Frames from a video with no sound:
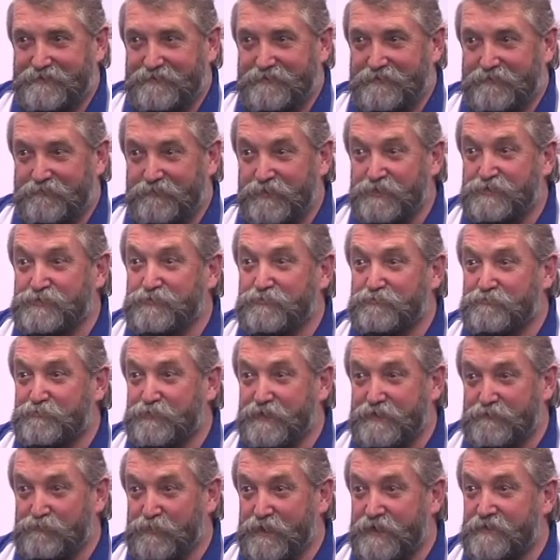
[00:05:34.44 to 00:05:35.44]
This will
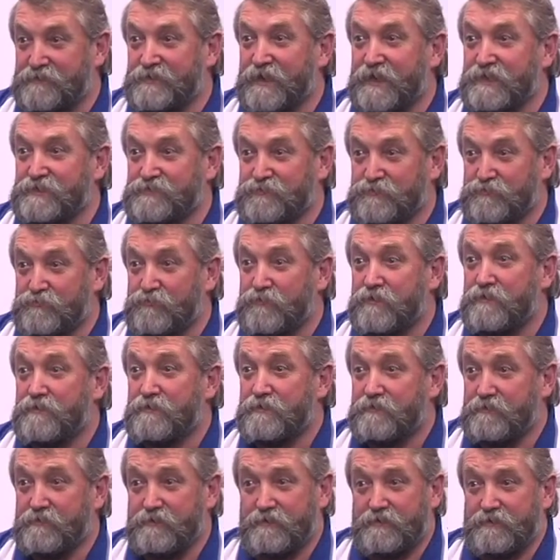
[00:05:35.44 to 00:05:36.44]
be winner takes all.
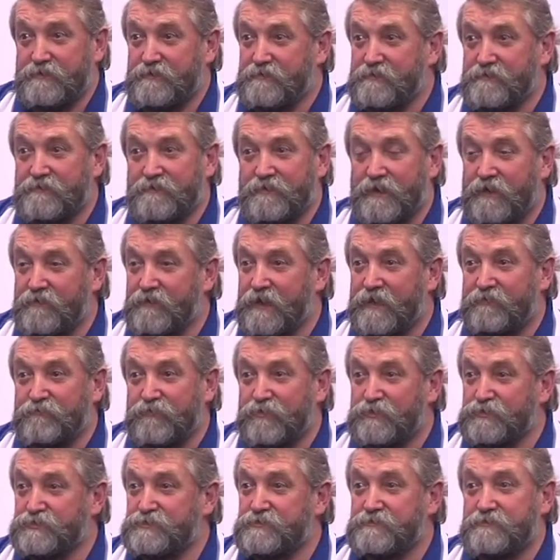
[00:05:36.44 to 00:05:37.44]
No love
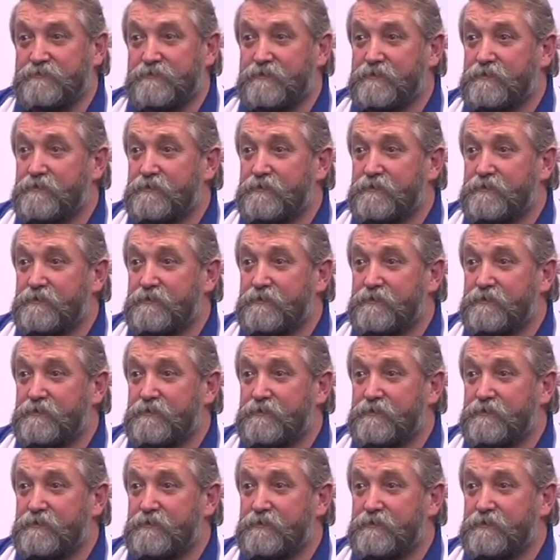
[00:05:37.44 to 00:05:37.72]
lost.